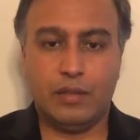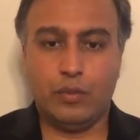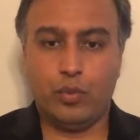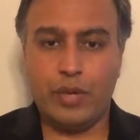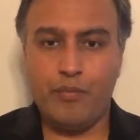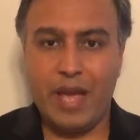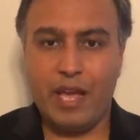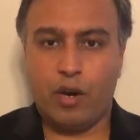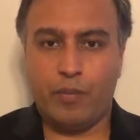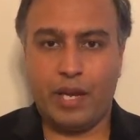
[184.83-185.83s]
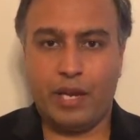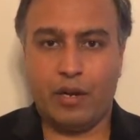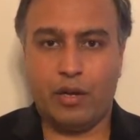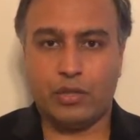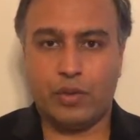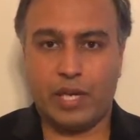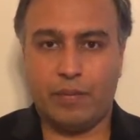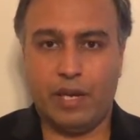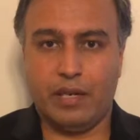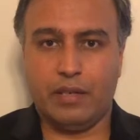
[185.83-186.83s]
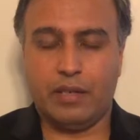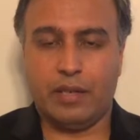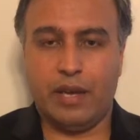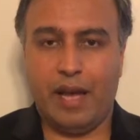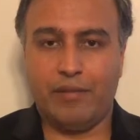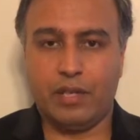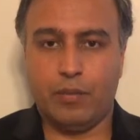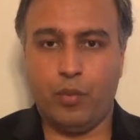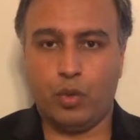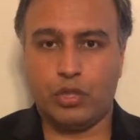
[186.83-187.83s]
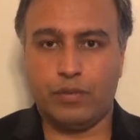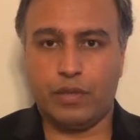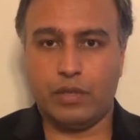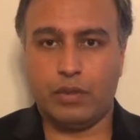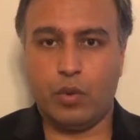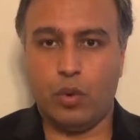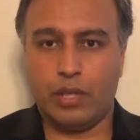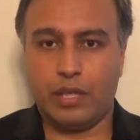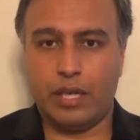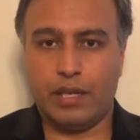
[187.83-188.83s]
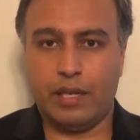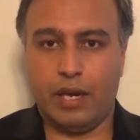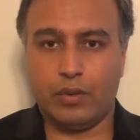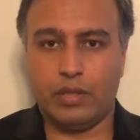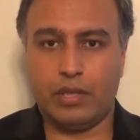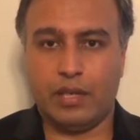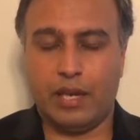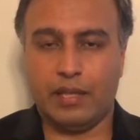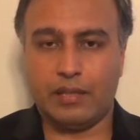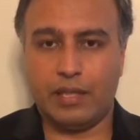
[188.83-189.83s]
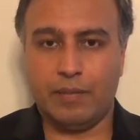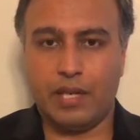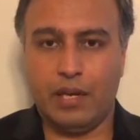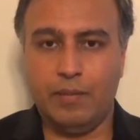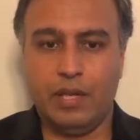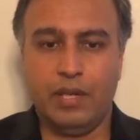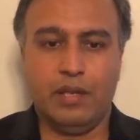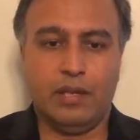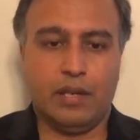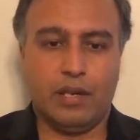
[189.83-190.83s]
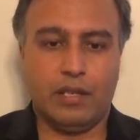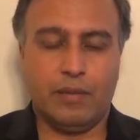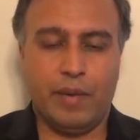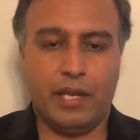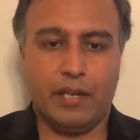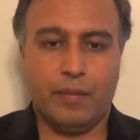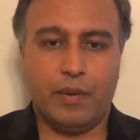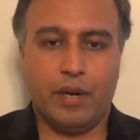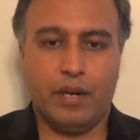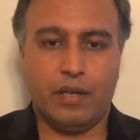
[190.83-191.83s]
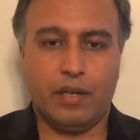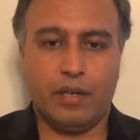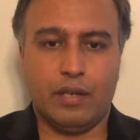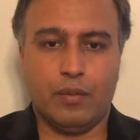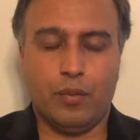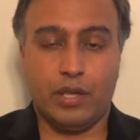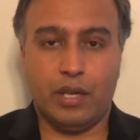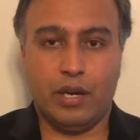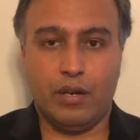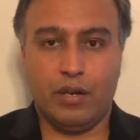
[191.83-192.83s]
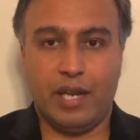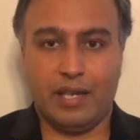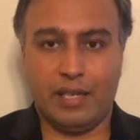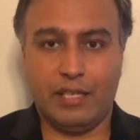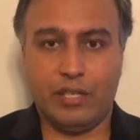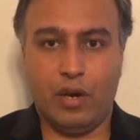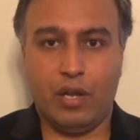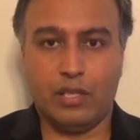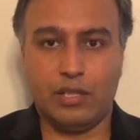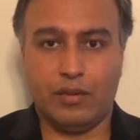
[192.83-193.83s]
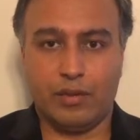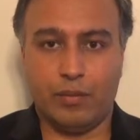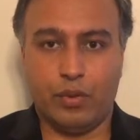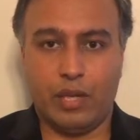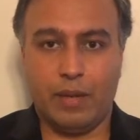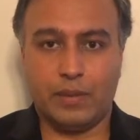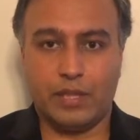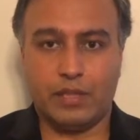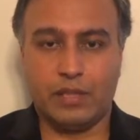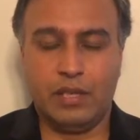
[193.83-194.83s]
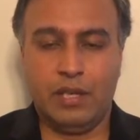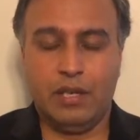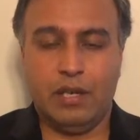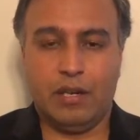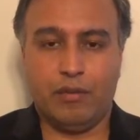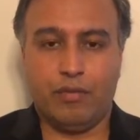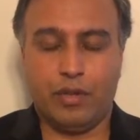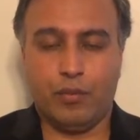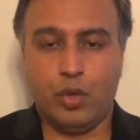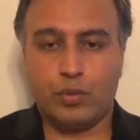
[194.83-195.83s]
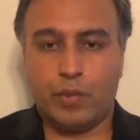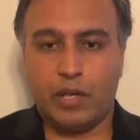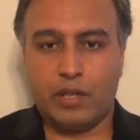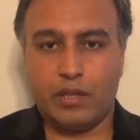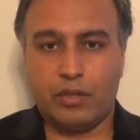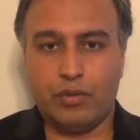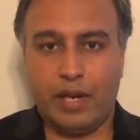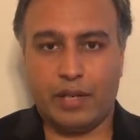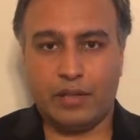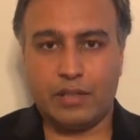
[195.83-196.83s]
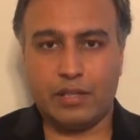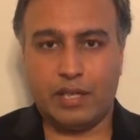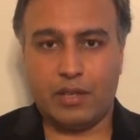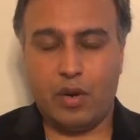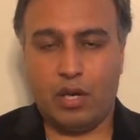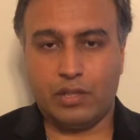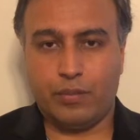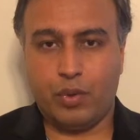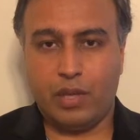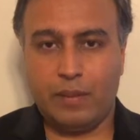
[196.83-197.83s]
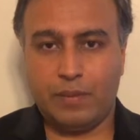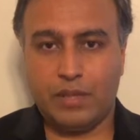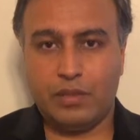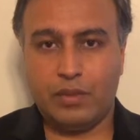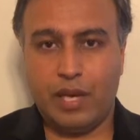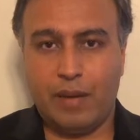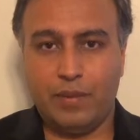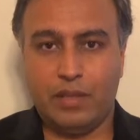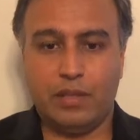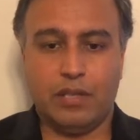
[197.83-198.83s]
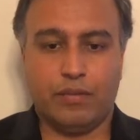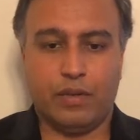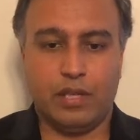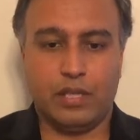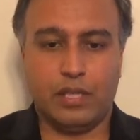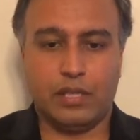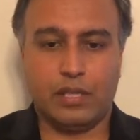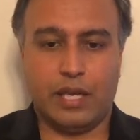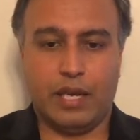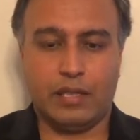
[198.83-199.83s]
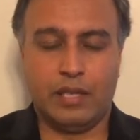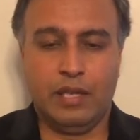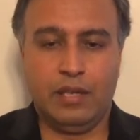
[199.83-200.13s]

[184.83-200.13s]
We may or may not also recommend having a portion of the colon taken out at the same time, depending upon what the underlying etiology of the prolapse is. For the most part, there are two factors that cause a prolapse to happen. The first is that